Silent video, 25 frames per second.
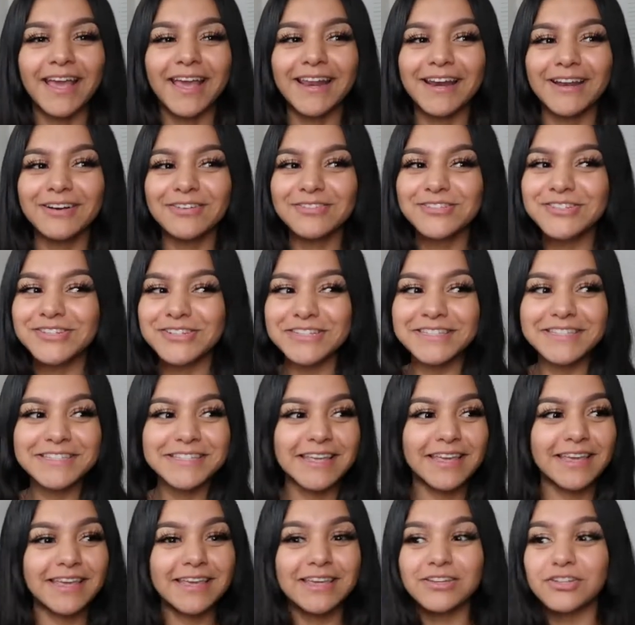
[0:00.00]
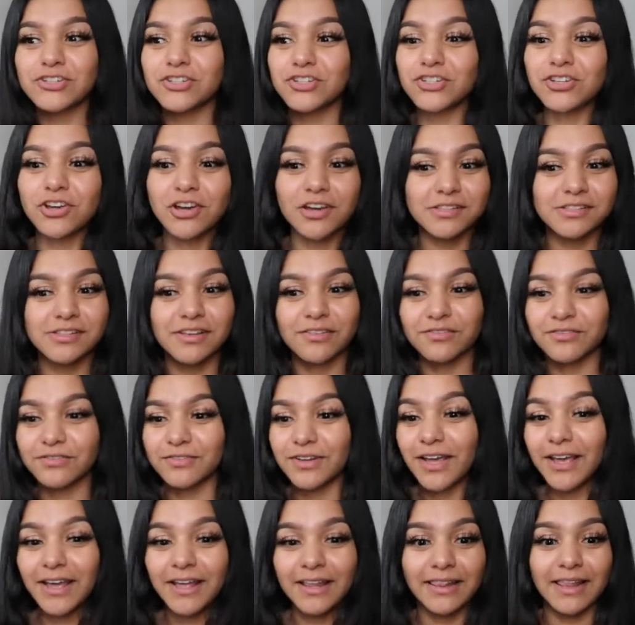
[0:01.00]
And I was just taking shots at,
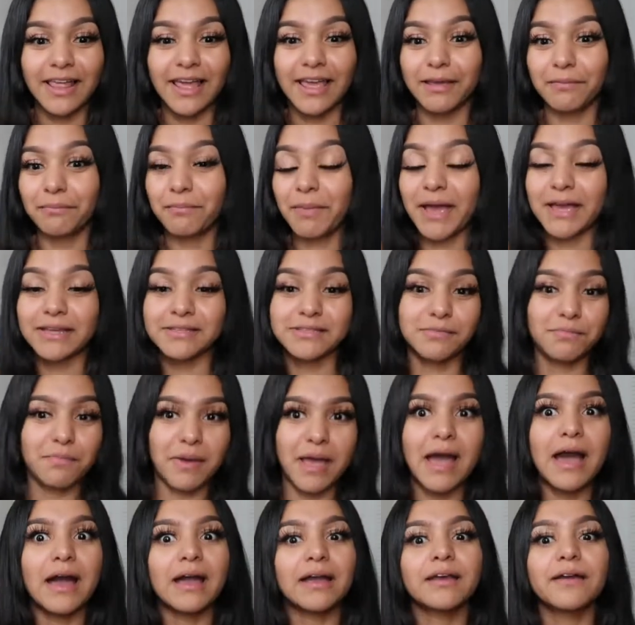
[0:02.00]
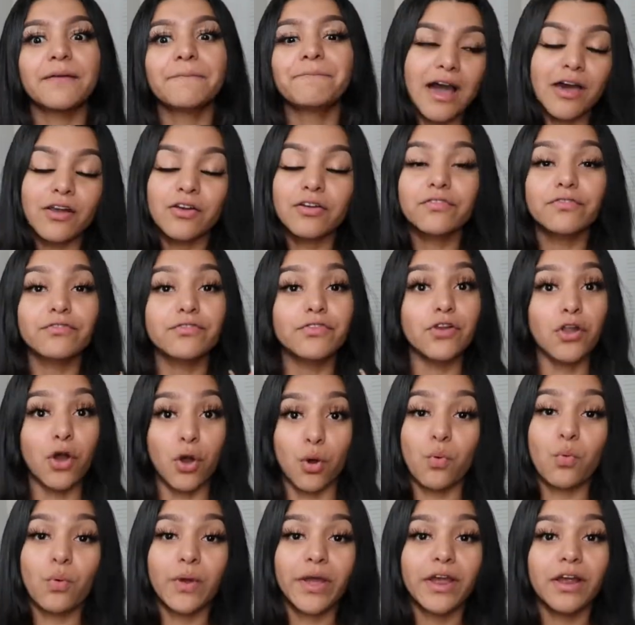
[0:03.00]
like, back to back out of
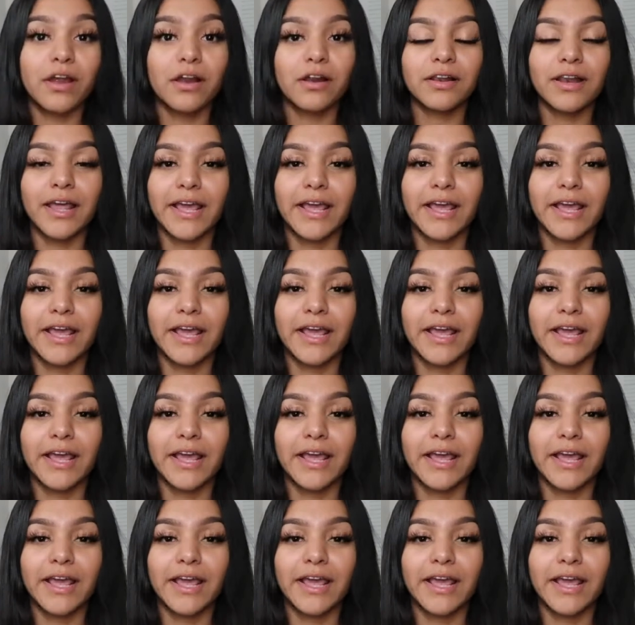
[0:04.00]
nowhere.